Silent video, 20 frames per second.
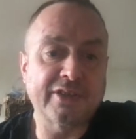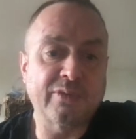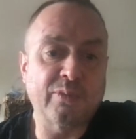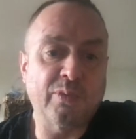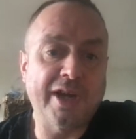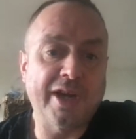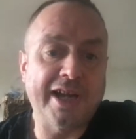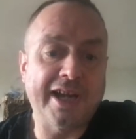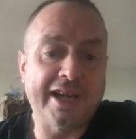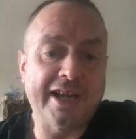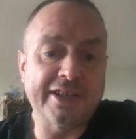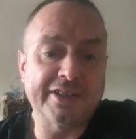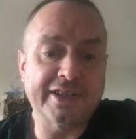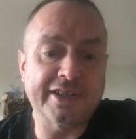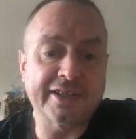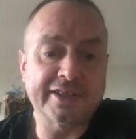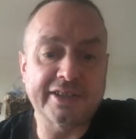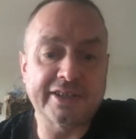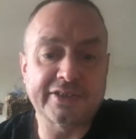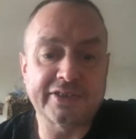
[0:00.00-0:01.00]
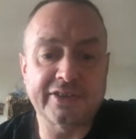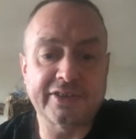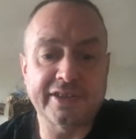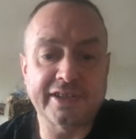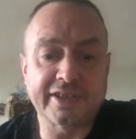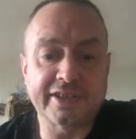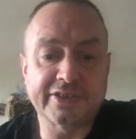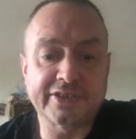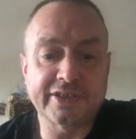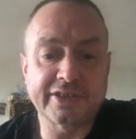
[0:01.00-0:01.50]
So white hat tactics are
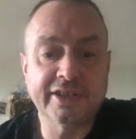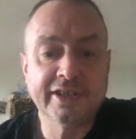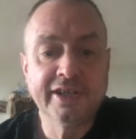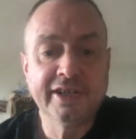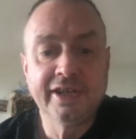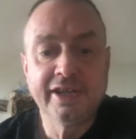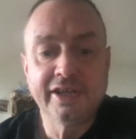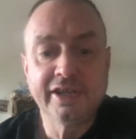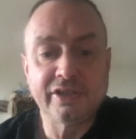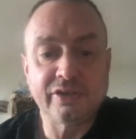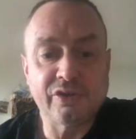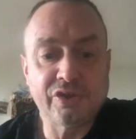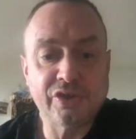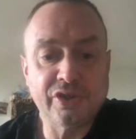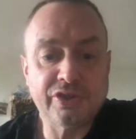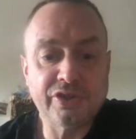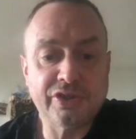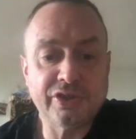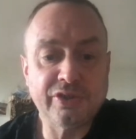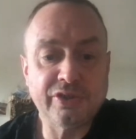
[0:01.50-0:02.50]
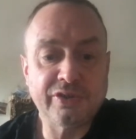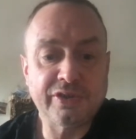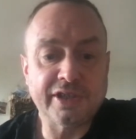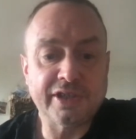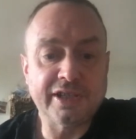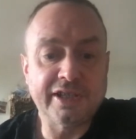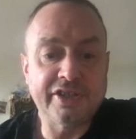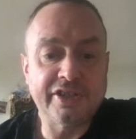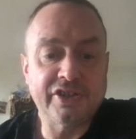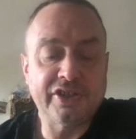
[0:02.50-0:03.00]
things that you should do
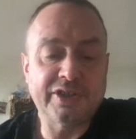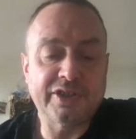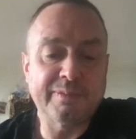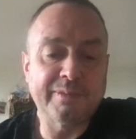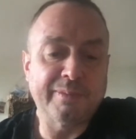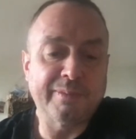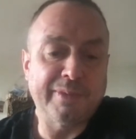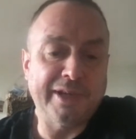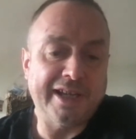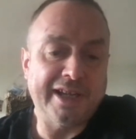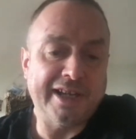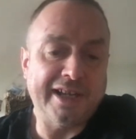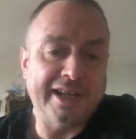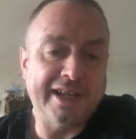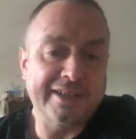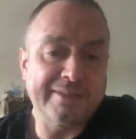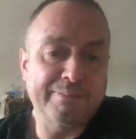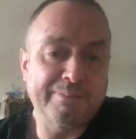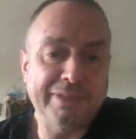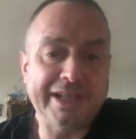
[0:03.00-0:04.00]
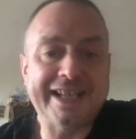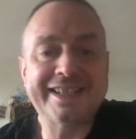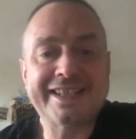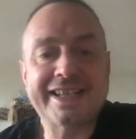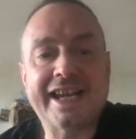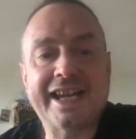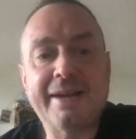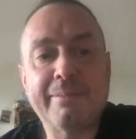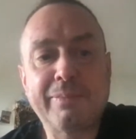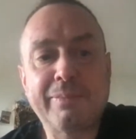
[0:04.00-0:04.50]
that are legitimate. Black
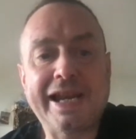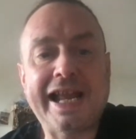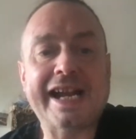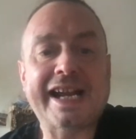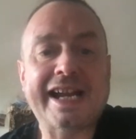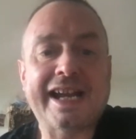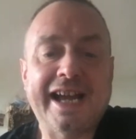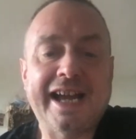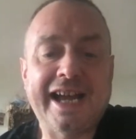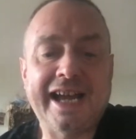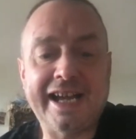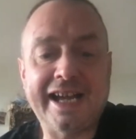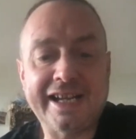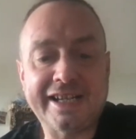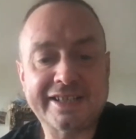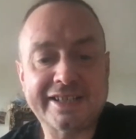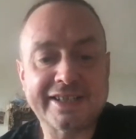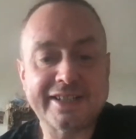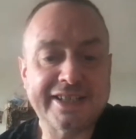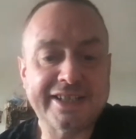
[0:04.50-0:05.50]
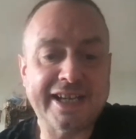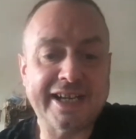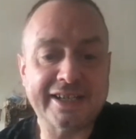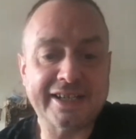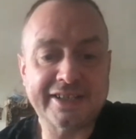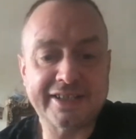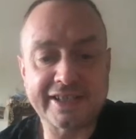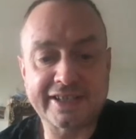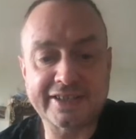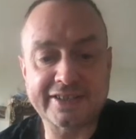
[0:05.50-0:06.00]
hat
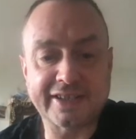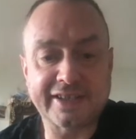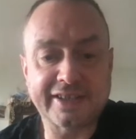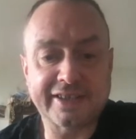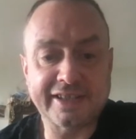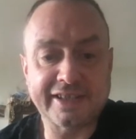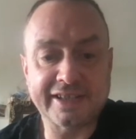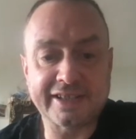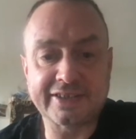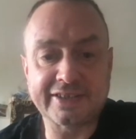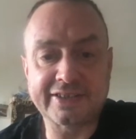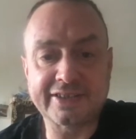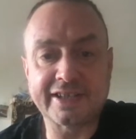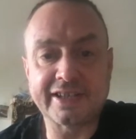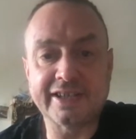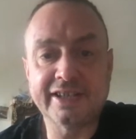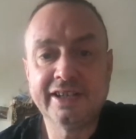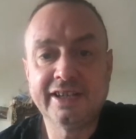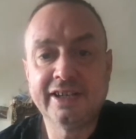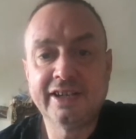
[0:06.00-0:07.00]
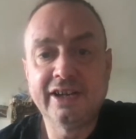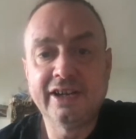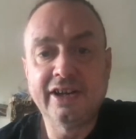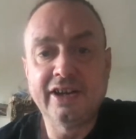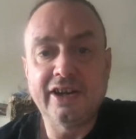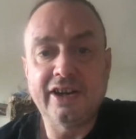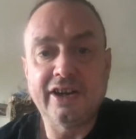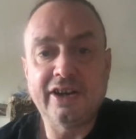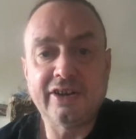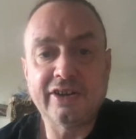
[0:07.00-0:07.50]
tactics are things that
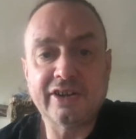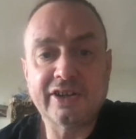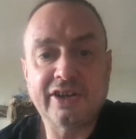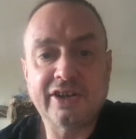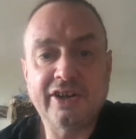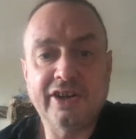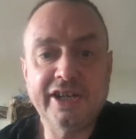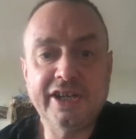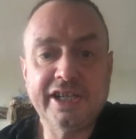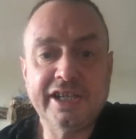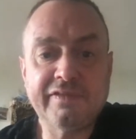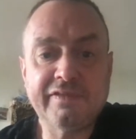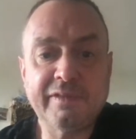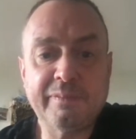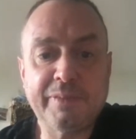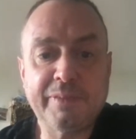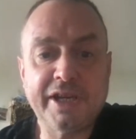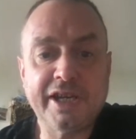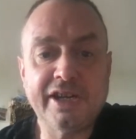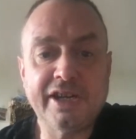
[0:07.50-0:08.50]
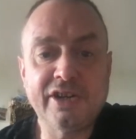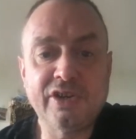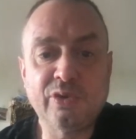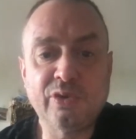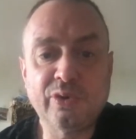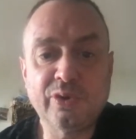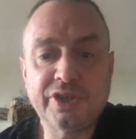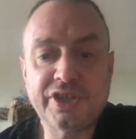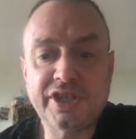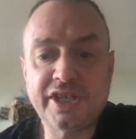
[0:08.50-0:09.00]
are kind of a bit
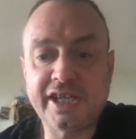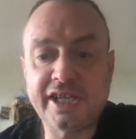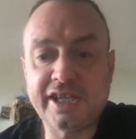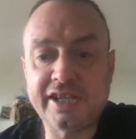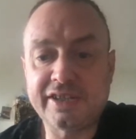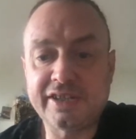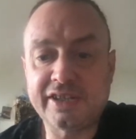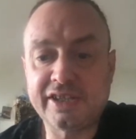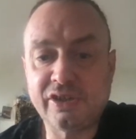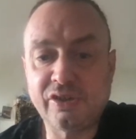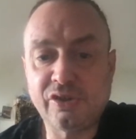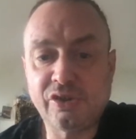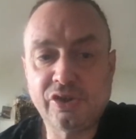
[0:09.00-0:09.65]
naughty that you